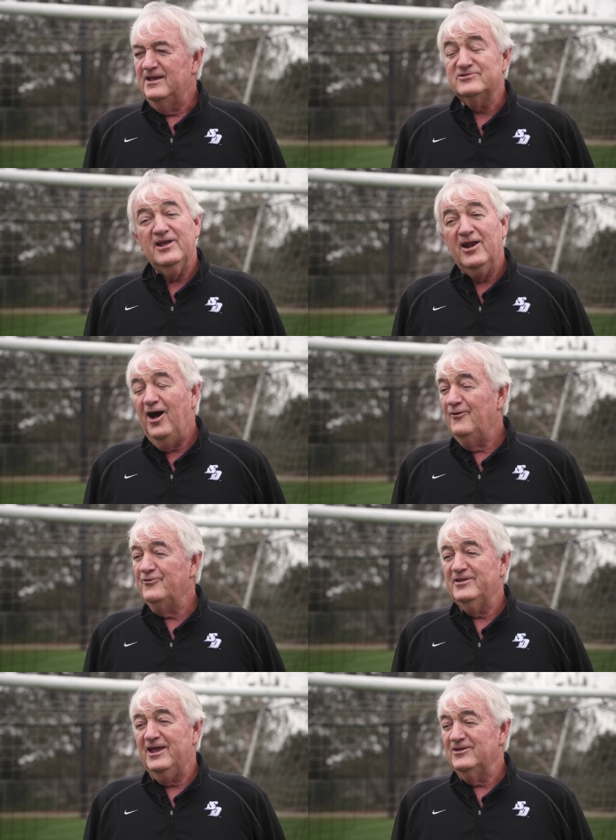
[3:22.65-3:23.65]
It's not
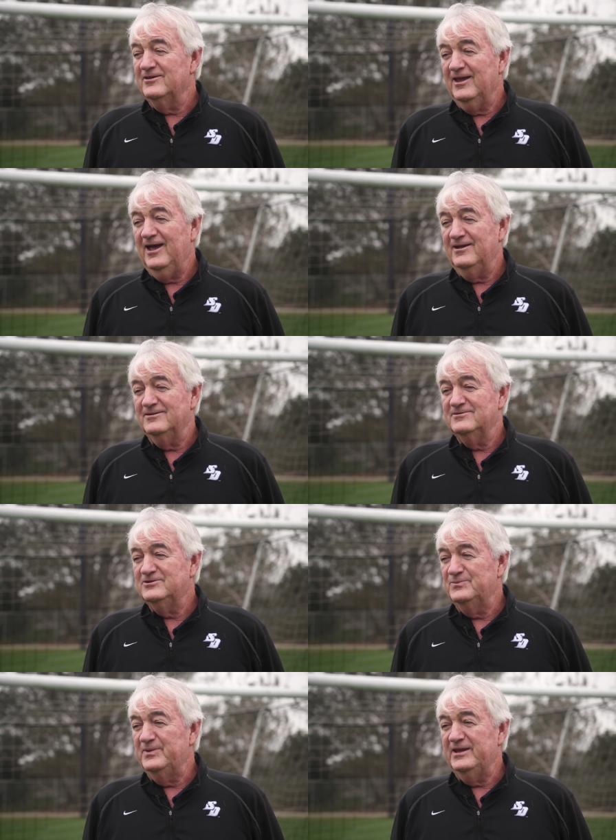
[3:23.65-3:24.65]
often that you get
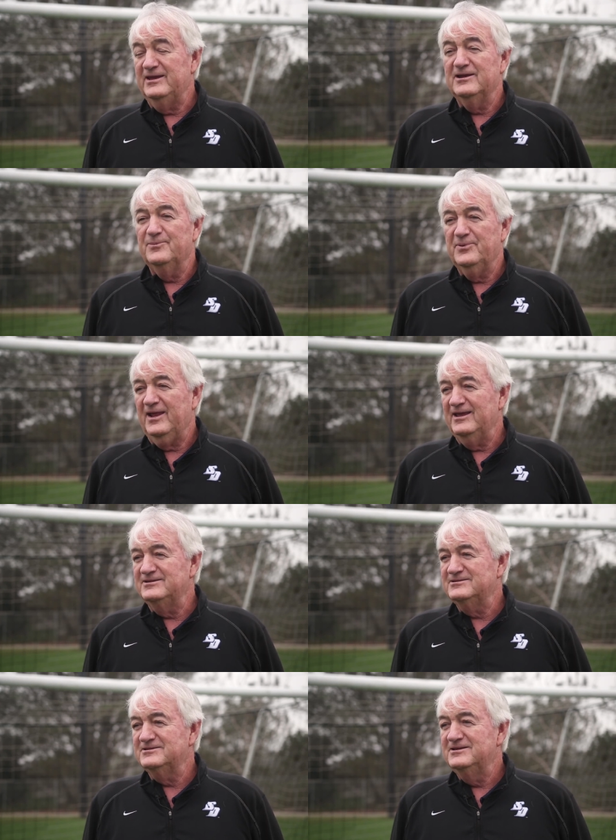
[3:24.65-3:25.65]
to be in a
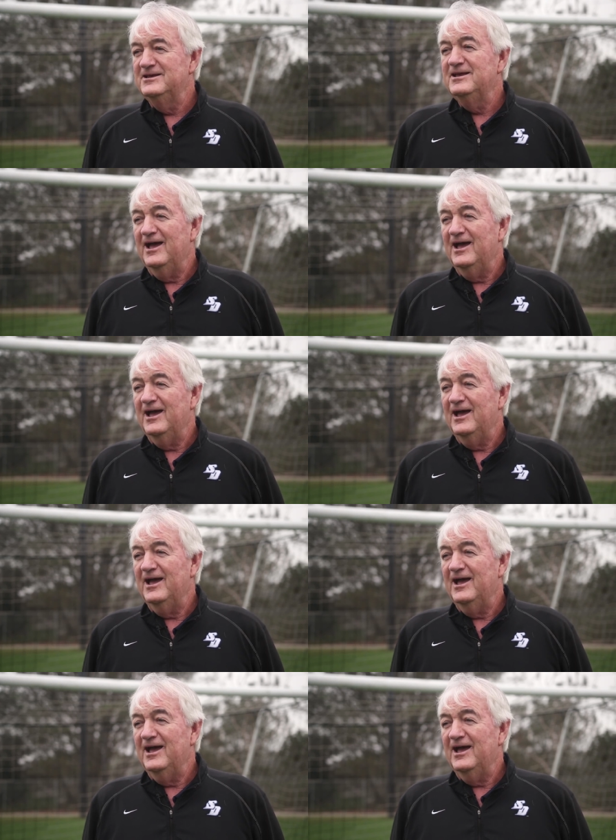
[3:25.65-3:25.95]
place,